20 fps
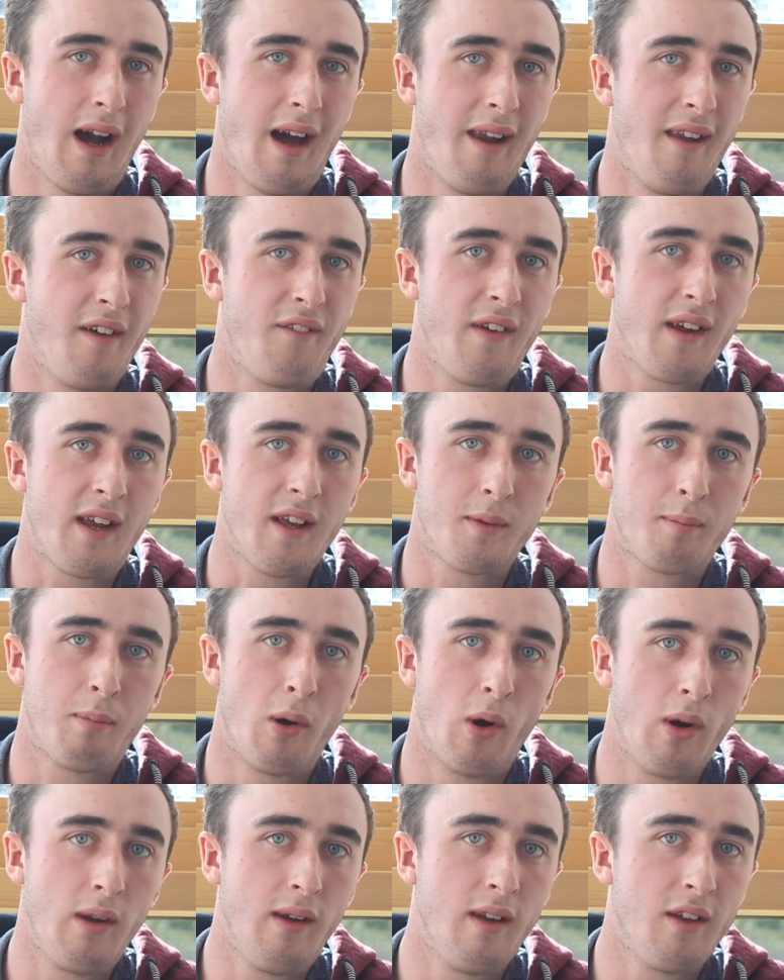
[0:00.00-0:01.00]
And I think it's
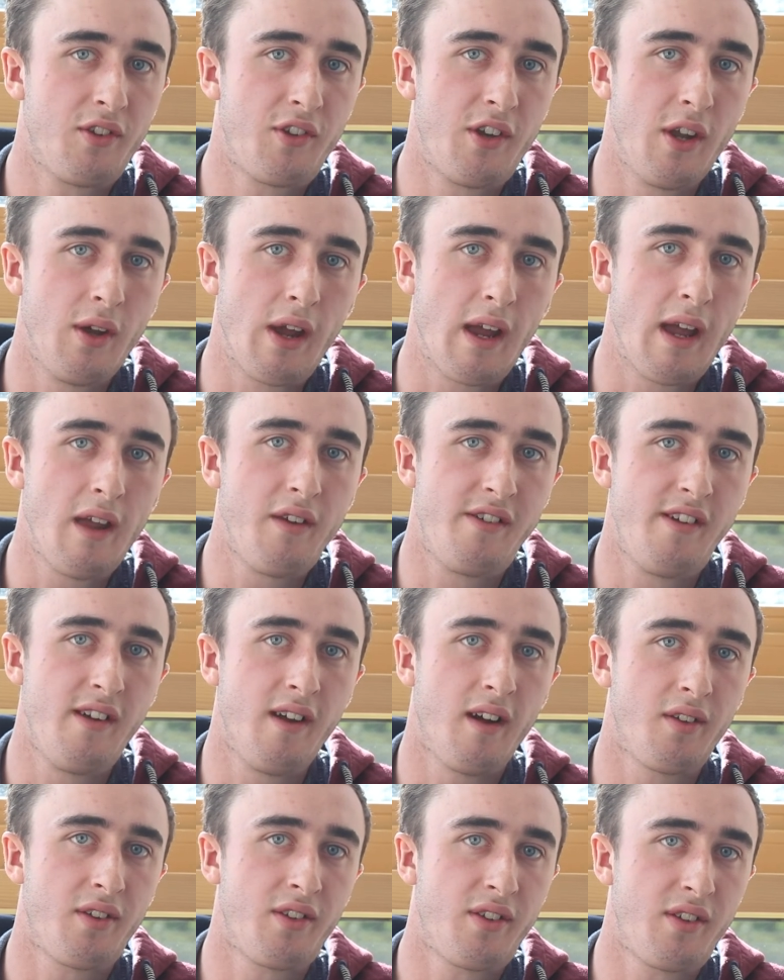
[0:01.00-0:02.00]
pointless doing it
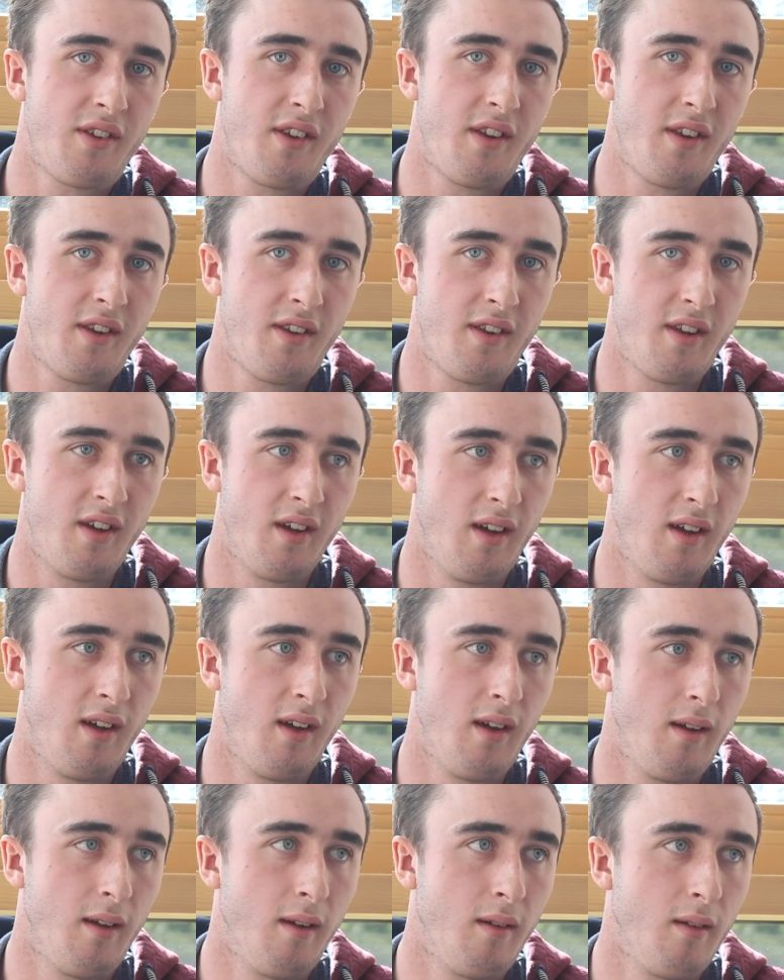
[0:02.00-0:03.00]
just
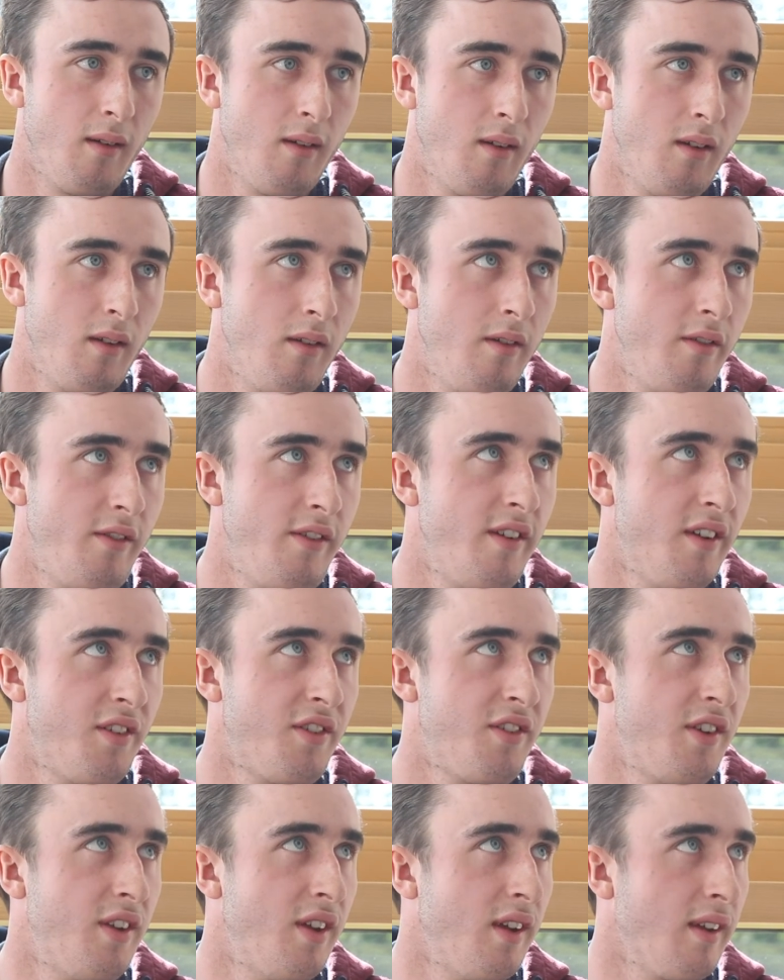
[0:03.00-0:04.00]
to
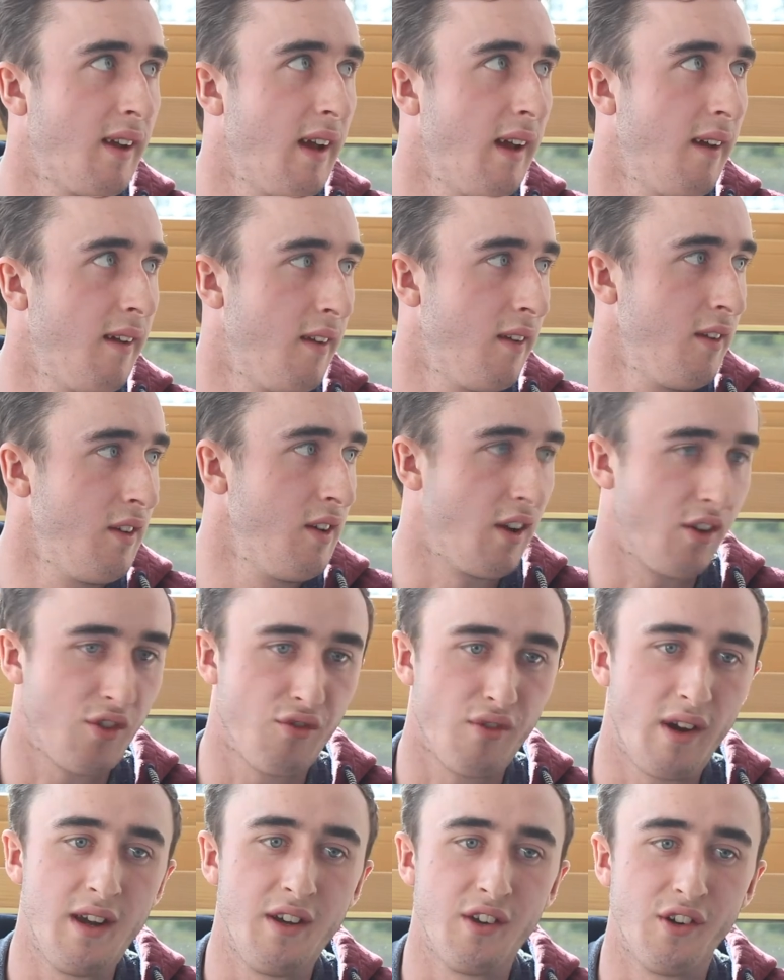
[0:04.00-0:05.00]
get your
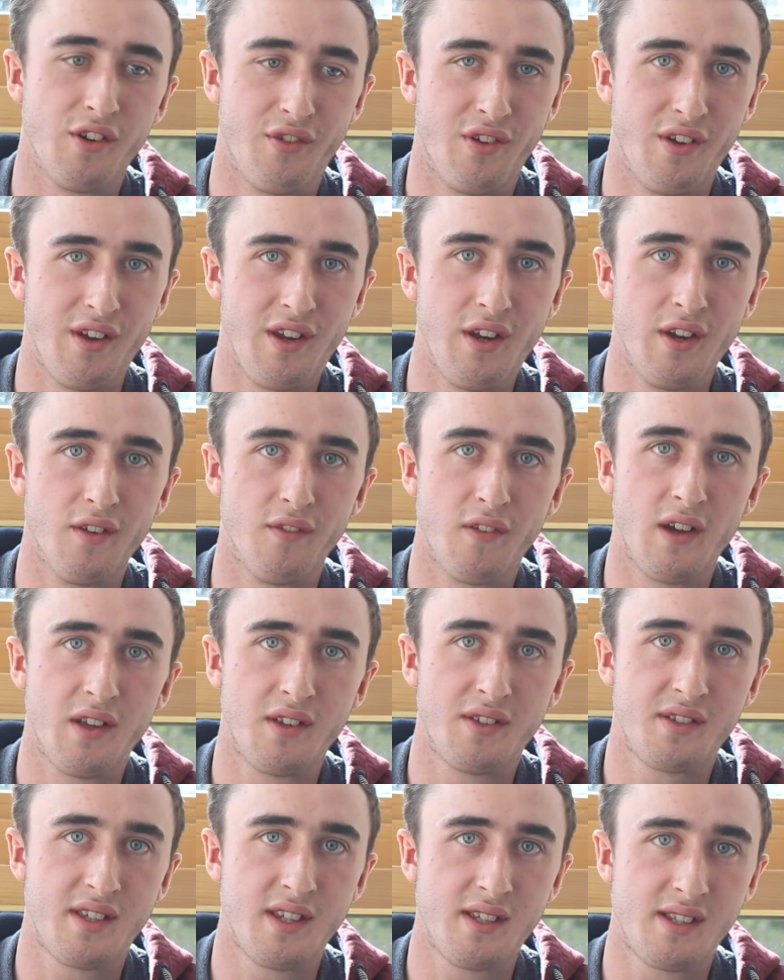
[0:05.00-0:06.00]
grade off at
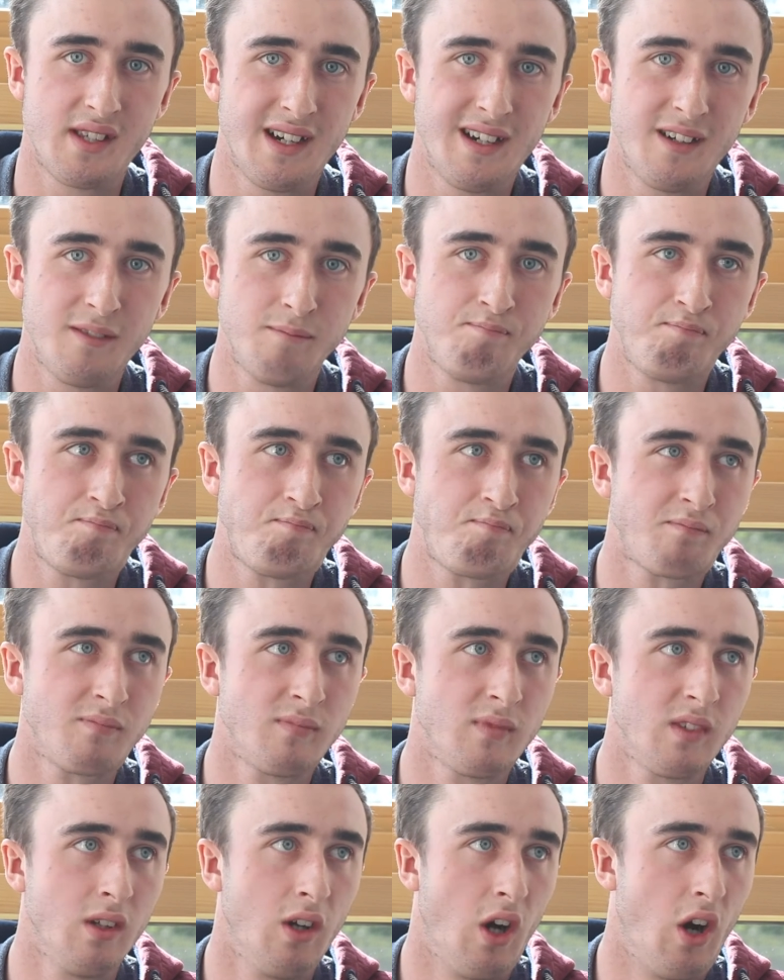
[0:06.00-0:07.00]
university down.
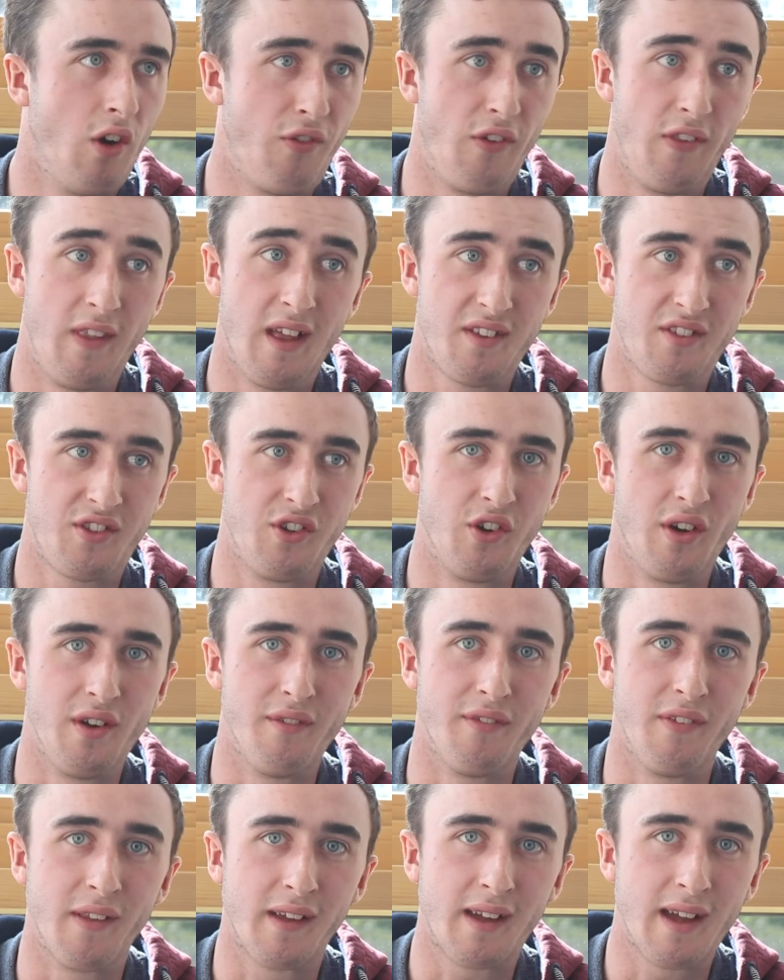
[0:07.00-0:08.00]
Often that's not
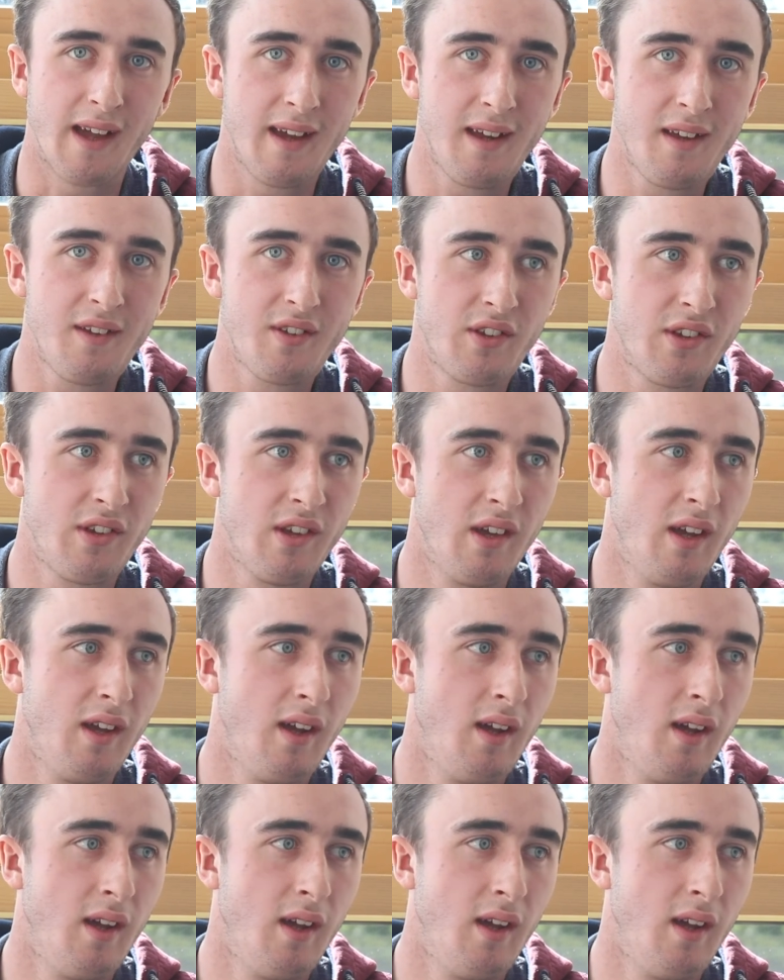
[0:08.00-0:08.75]
even the case.